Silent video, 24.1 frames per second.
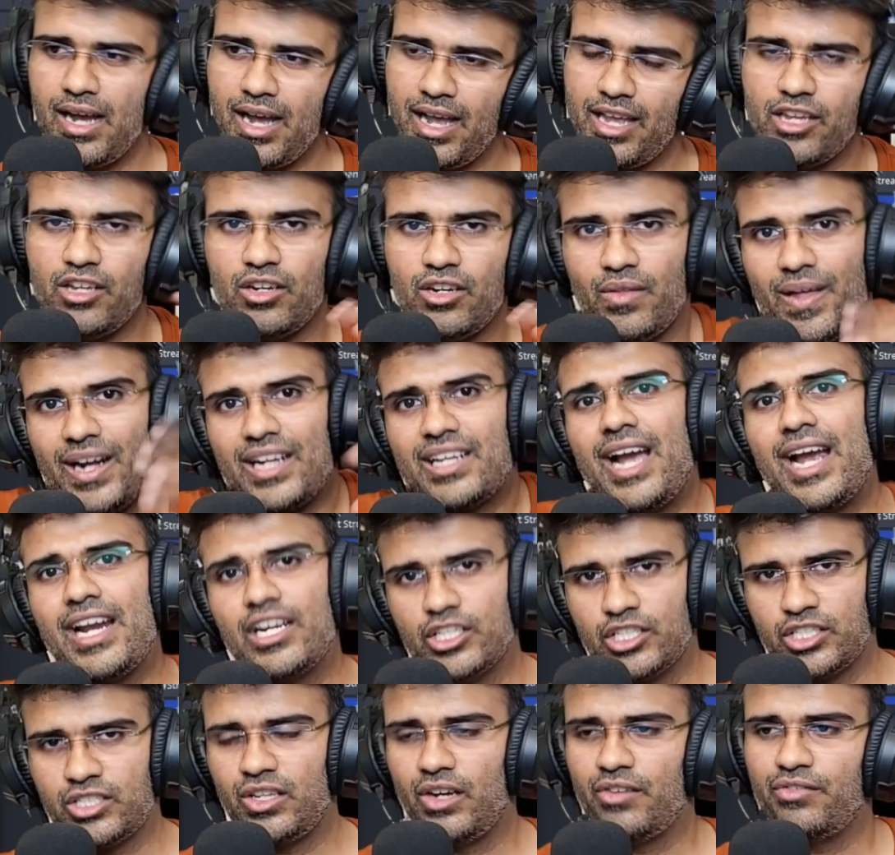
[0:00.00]
that kind of
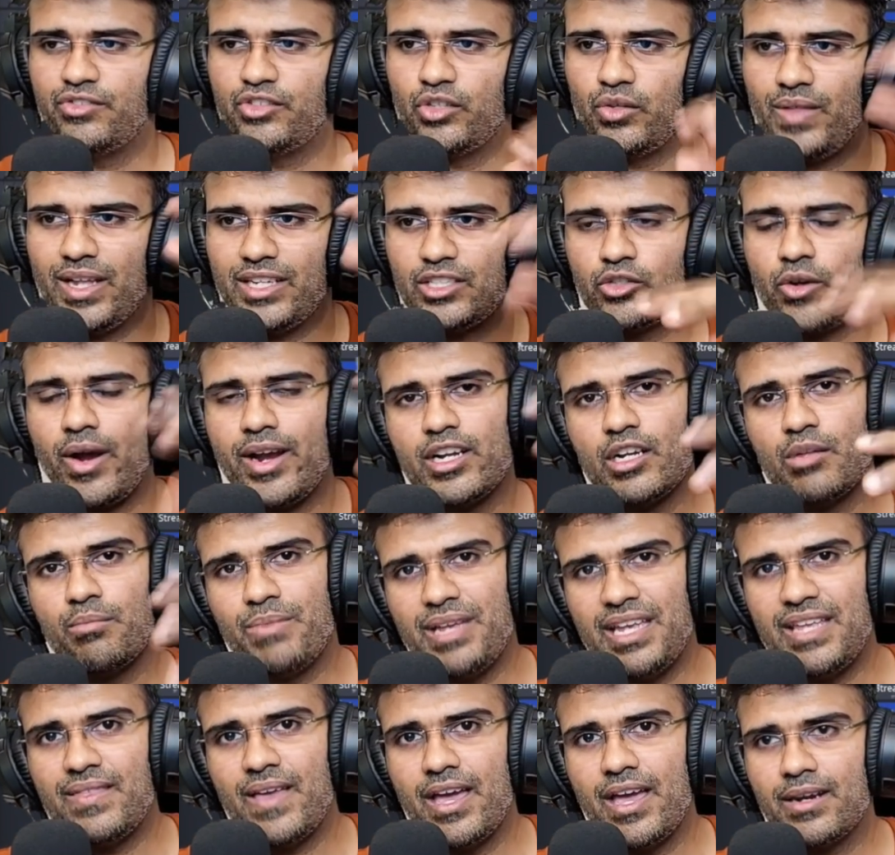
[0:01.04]
stuff. So that's going to
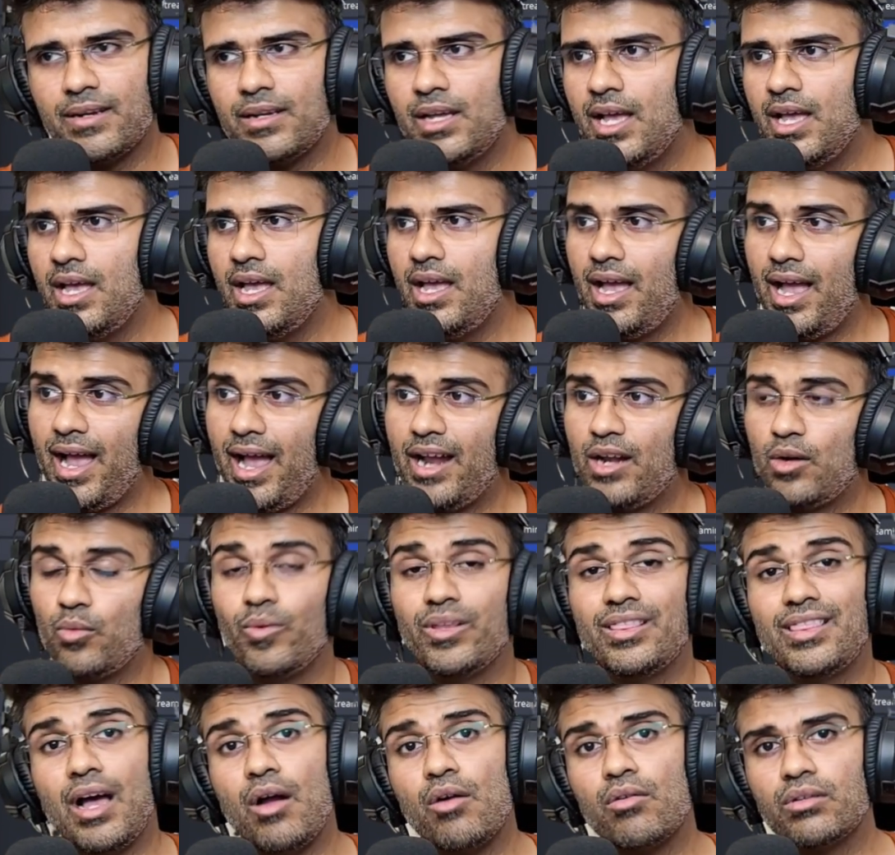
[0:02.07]
be there, and
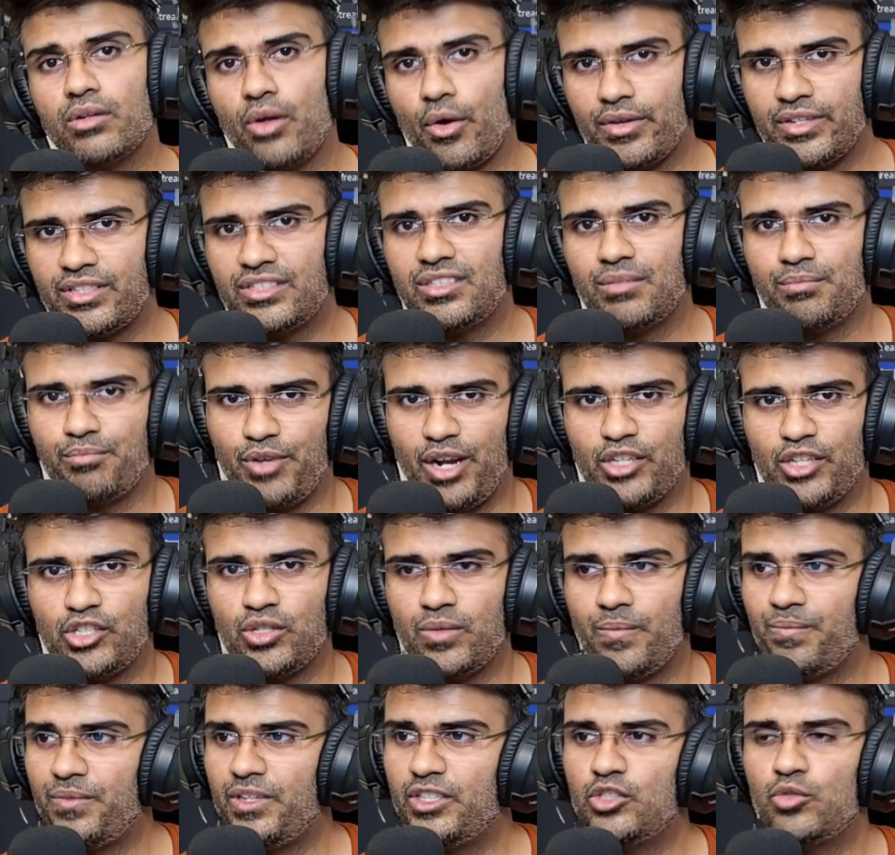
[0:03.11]
without noise
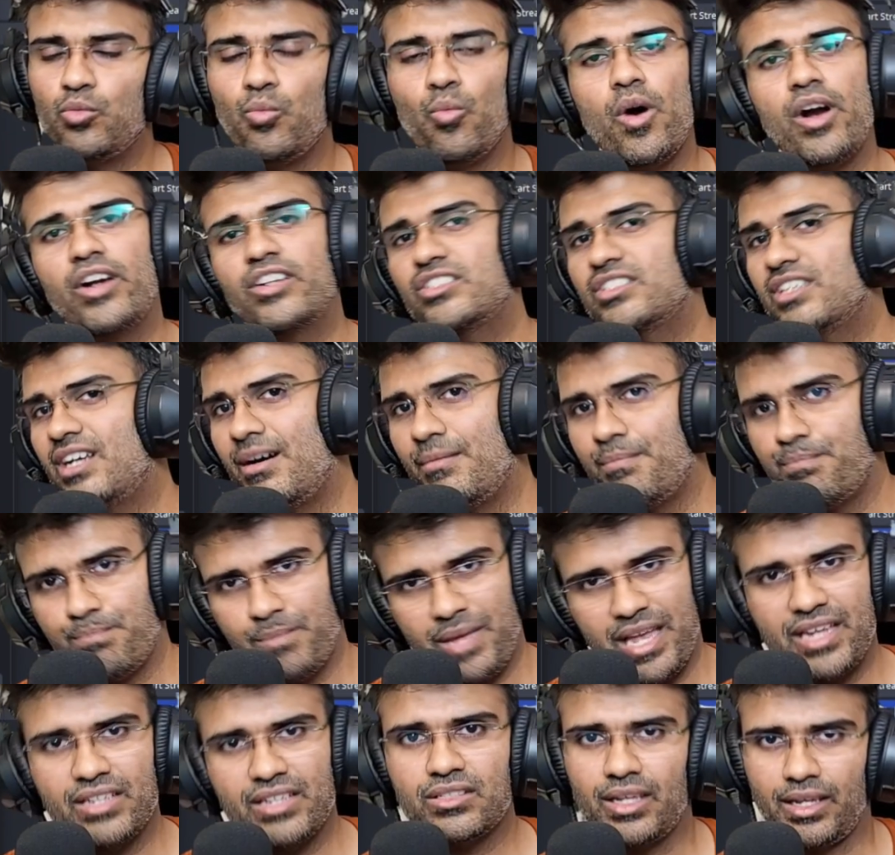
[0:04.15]
suppression, this works
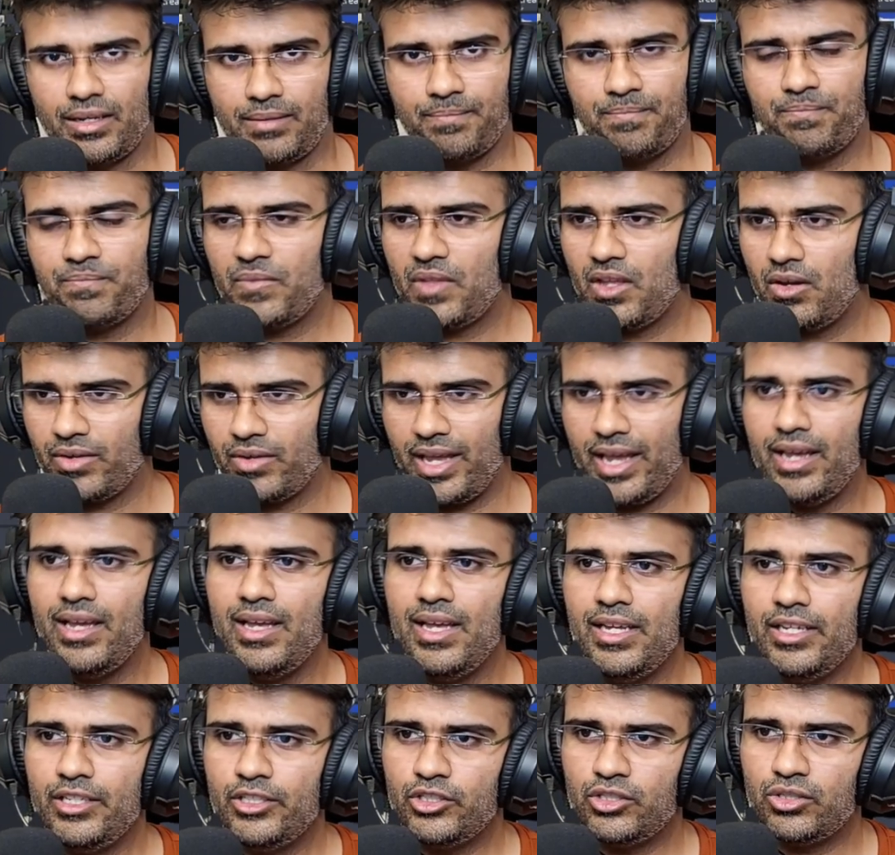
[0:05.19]
amazing. Okay,
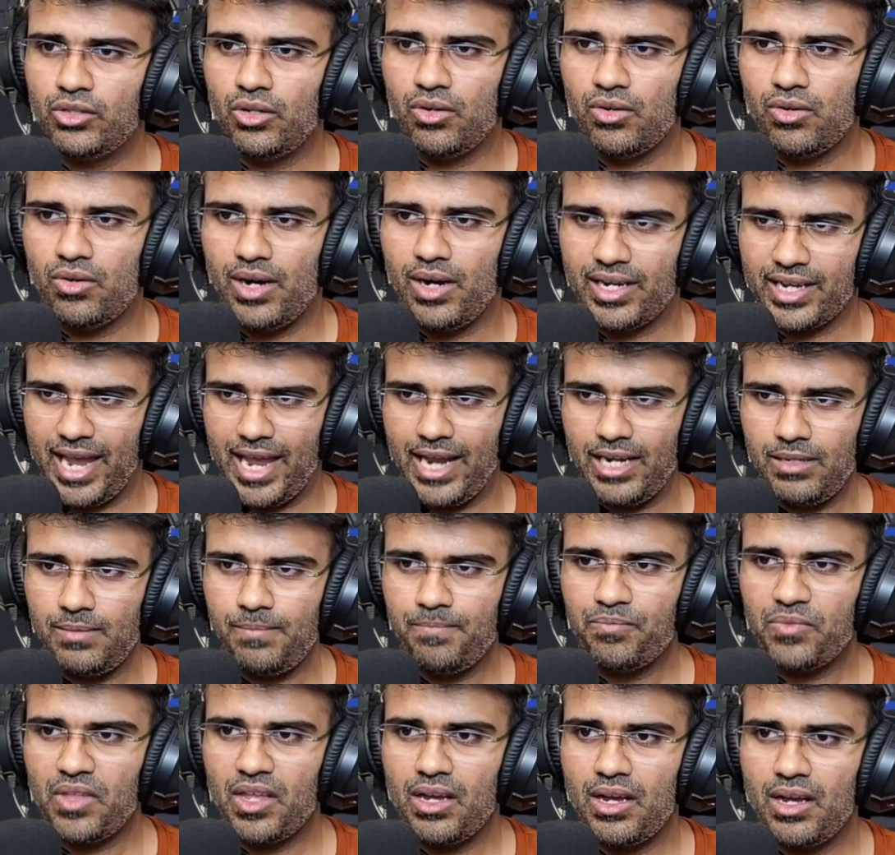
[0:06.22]
so again,
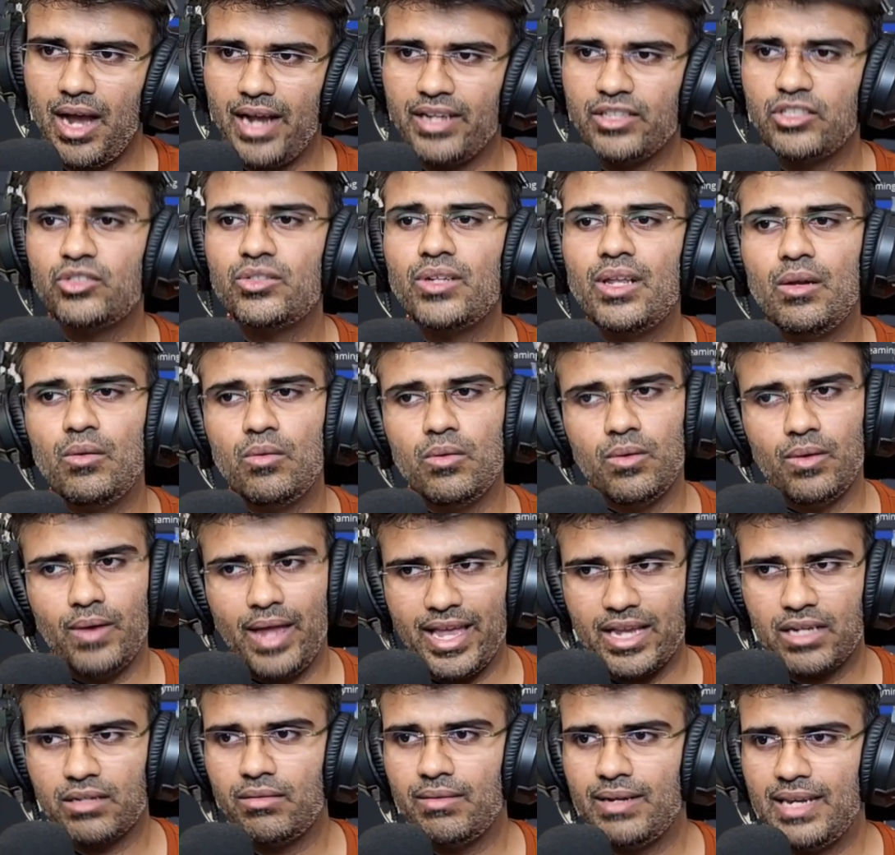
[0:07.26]
I still
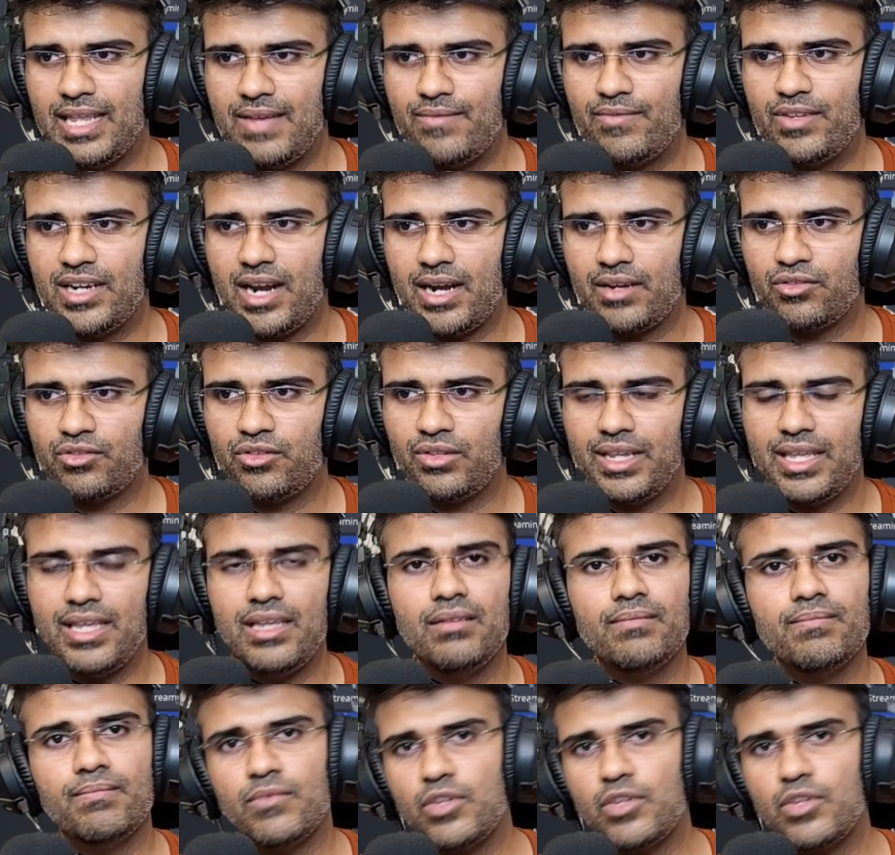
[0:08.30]
like to leave it at 3.